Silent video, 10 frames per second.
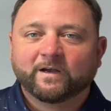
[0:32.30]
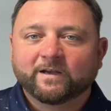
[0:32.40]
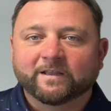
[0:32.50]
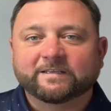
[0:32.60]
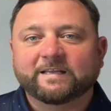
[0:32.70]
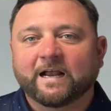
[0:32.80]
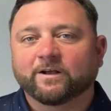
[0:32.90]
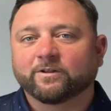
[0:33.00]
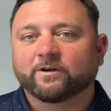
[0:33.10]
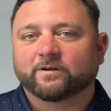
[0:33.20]
Let's take a
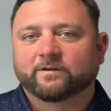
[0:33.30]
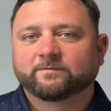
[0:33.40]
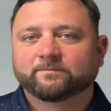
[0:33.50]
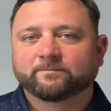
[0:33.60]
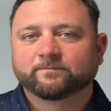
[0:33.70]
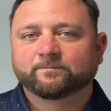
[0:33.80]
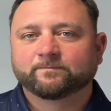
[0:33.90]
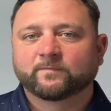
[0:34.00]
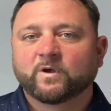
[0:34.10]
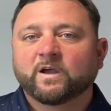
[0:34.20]
look.
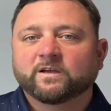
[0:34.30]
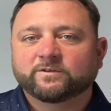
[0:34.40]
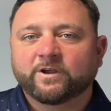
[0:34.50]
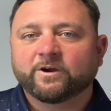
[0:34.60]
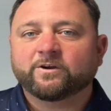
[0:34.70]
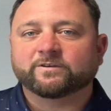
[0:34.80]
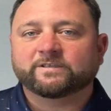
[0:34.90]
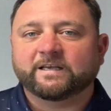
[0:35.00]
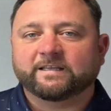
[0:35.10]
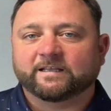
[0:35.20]
So here you'll
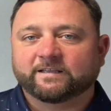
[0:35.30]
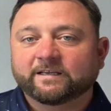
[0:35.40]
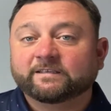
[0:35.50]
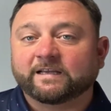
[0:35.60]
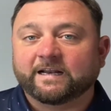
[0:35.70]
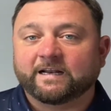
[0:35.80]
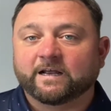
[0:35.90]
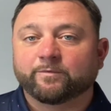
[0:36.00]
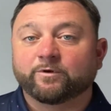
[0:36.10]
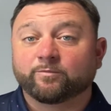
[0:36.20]
see that this
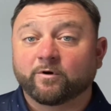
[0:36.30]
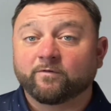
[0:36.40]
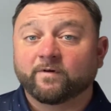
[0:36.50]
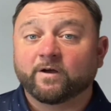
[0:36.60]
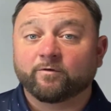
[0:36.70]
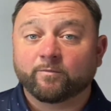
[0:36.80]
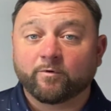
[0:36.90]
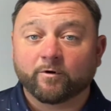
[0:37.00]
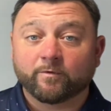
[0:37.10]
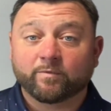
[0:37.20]
ADW profile
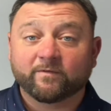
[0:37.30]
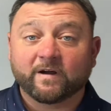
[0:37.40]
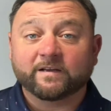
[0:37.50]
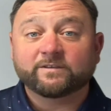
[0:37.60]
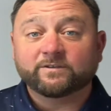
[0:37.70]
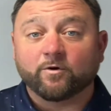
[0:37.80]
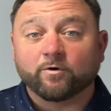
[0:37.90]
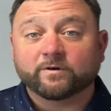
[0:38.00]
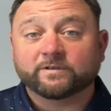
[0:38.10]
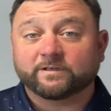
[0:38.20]
report provides
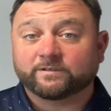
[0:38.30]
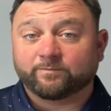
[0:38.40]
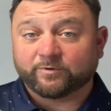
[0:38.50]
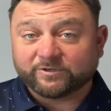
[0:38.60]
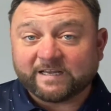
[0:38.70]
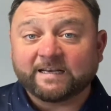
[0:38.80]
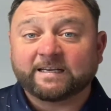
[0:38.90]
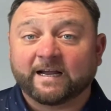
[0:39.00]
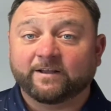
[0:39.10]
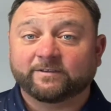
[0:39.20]
scores as a
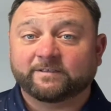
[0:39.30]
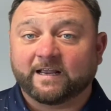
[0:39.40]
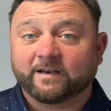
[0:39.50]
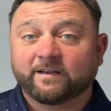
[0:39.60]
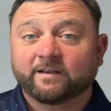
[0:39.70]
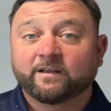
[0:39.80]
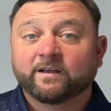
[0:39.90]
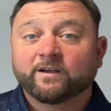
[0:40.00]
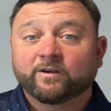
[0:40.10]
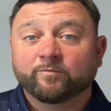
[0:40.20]
percentile standing
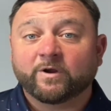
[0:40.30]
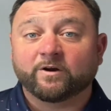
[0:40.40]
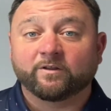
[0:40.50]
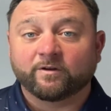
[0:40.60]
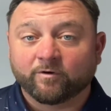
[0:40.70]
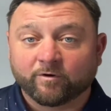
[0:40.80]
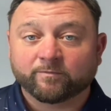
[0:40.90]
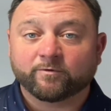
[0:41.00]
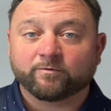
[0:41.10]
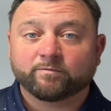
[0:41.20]
compared to the norm
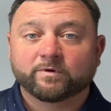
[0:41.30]
group.